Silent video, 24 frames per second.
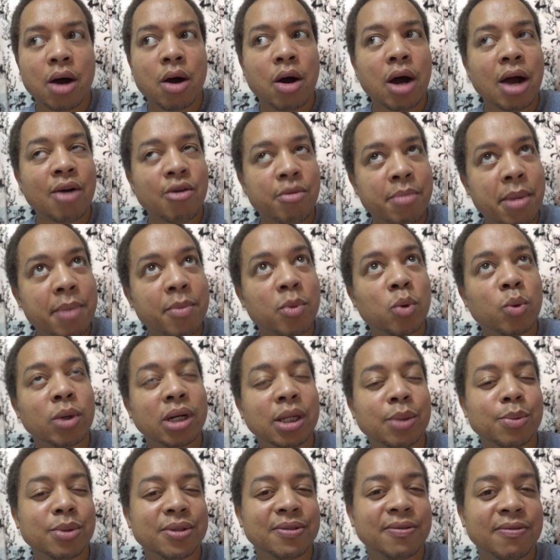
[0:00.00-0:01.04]
I remember when
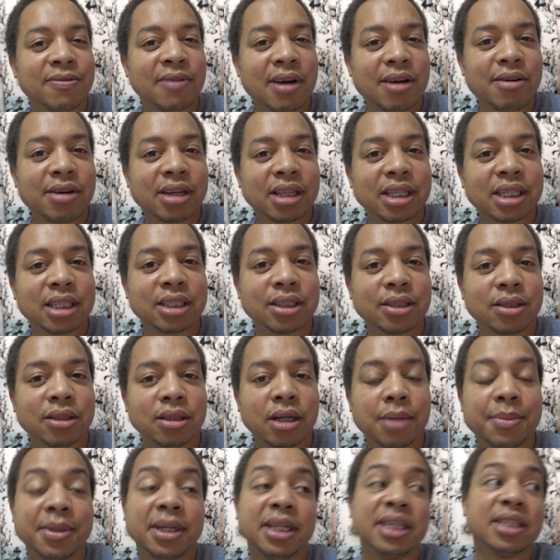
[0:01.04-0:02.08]
he was very
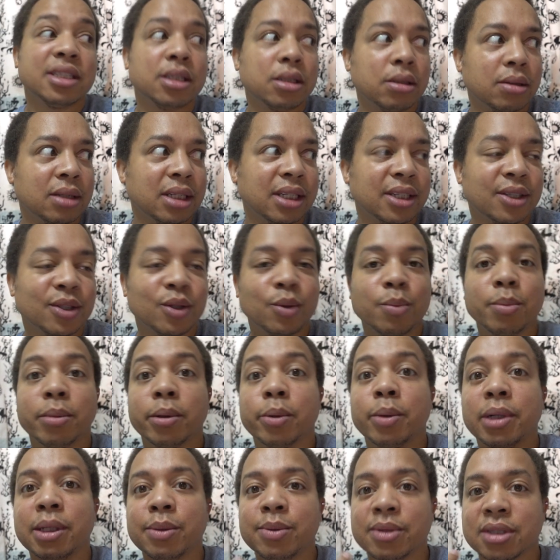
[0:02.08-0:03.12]
little, I mean he's still little, but
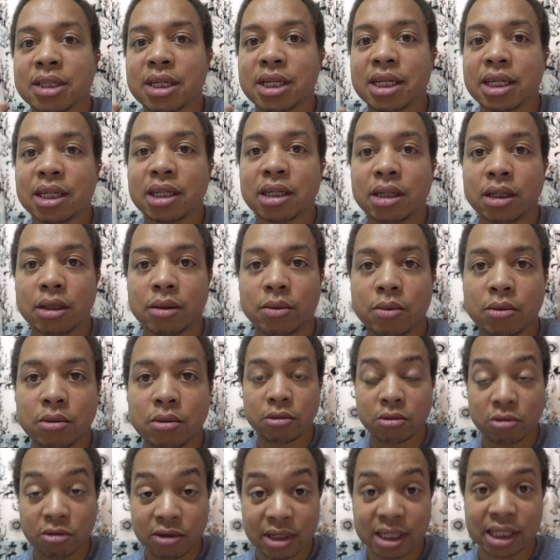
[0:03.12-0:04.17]
when he was like, you know,
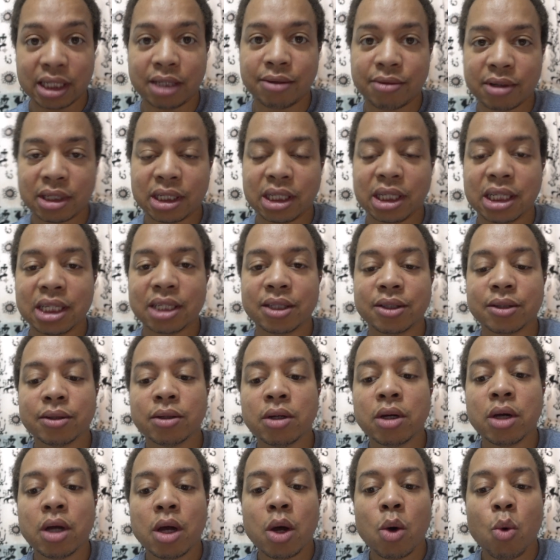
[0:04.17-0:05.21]
really, really little,
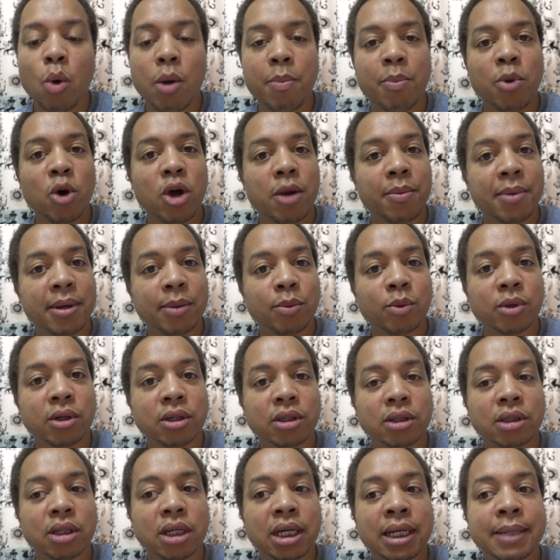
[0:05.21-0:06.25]
we put him in
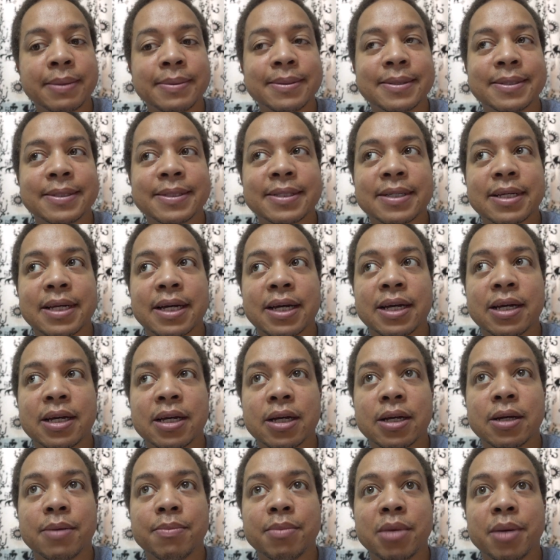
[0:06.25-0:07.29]
one. It was
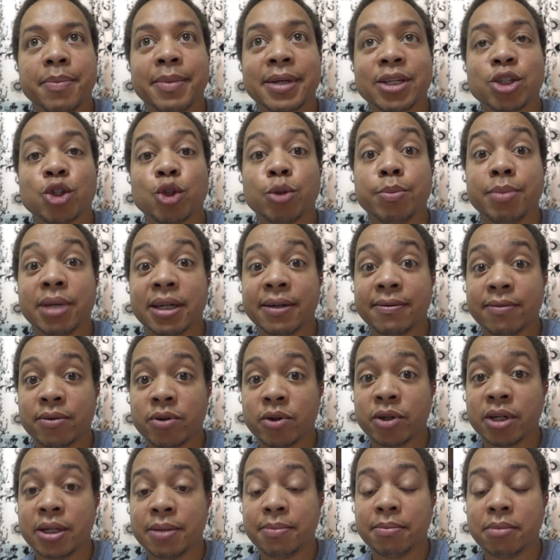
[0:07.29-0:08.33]
a bit too big
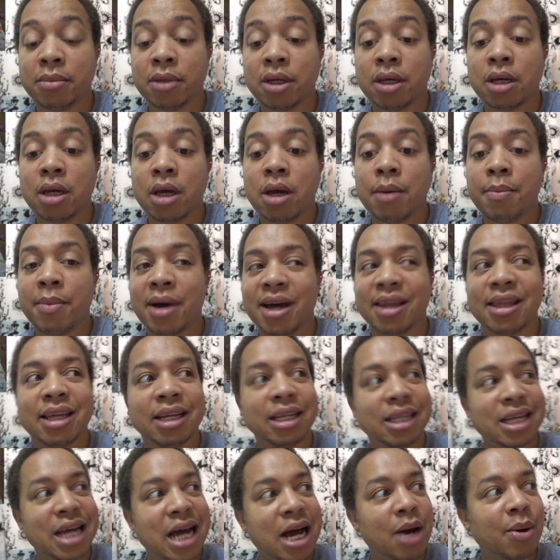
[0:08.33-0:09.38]
for him, but I
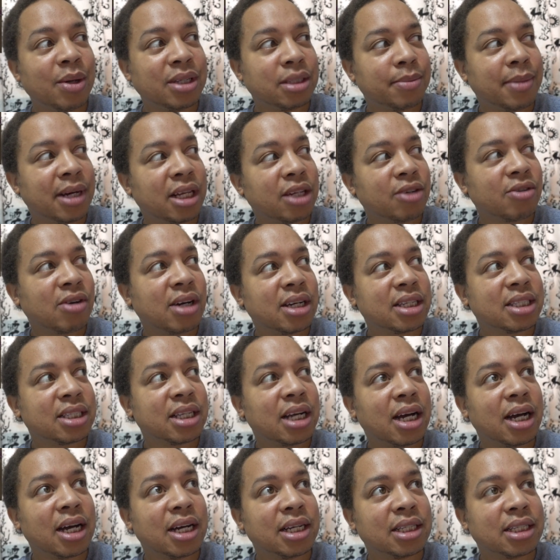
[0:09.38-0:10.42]
think now he's about the right
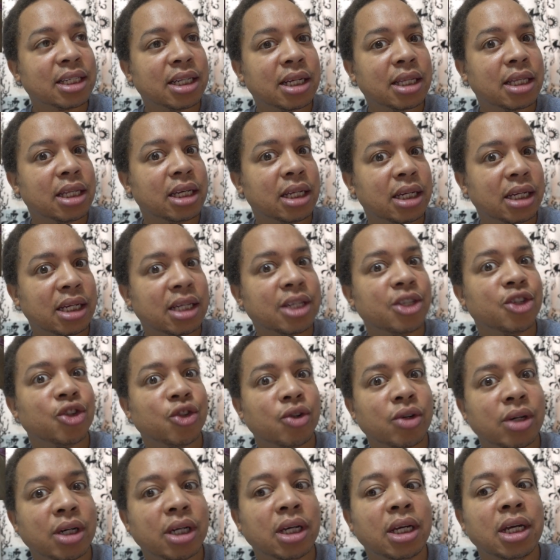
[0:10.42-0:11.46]
size, and I think he'd
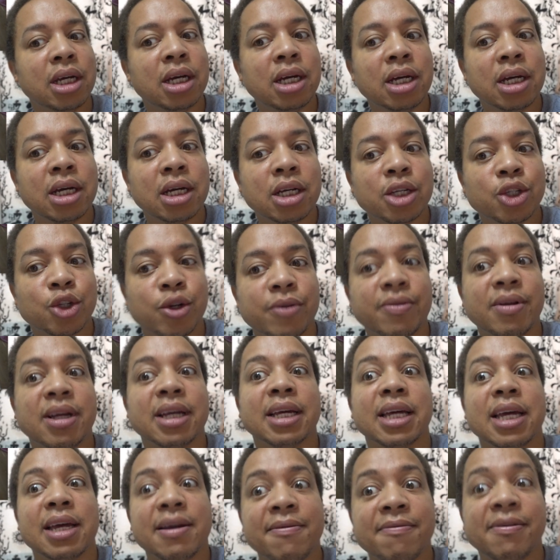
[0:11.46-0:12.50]
enjoy sort of
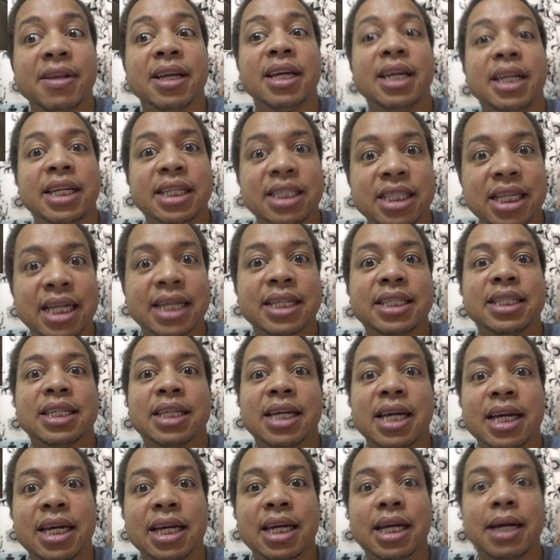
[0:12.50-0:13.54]
like flicking his legs and
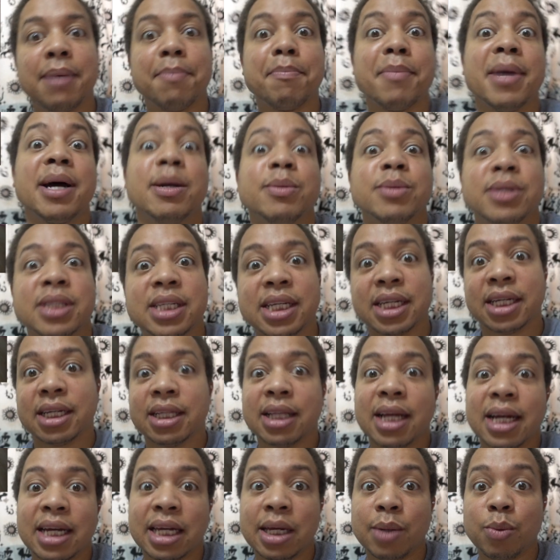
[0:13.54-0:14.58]
kicking and bouncing
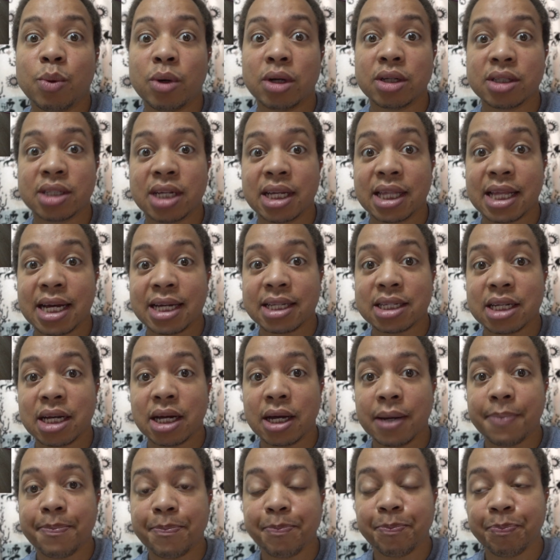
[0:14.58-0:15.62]
like he was at that
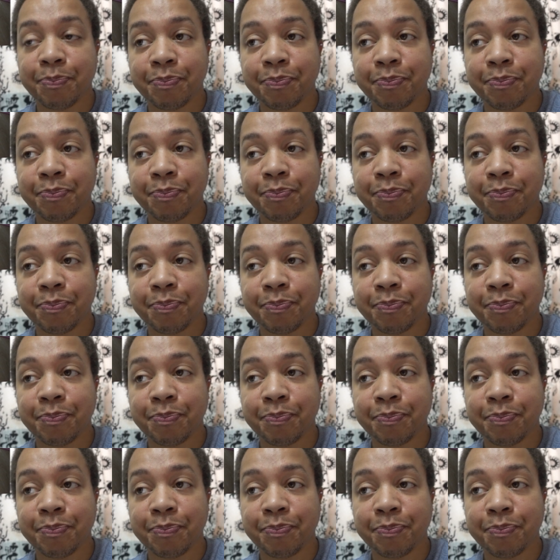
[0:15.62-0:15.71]
time.